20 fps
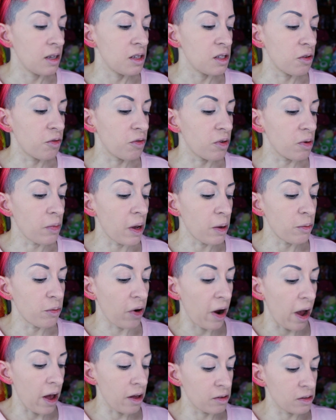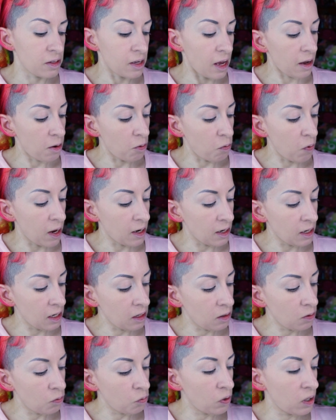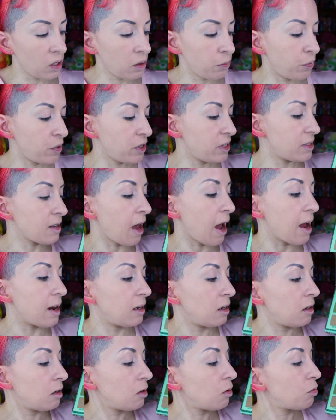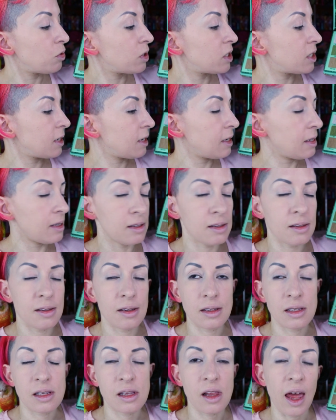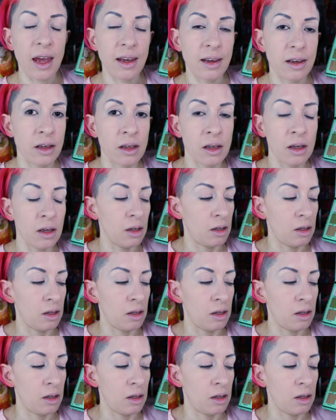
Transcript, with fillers: So for my brows, I went in with Poseidon, which is this like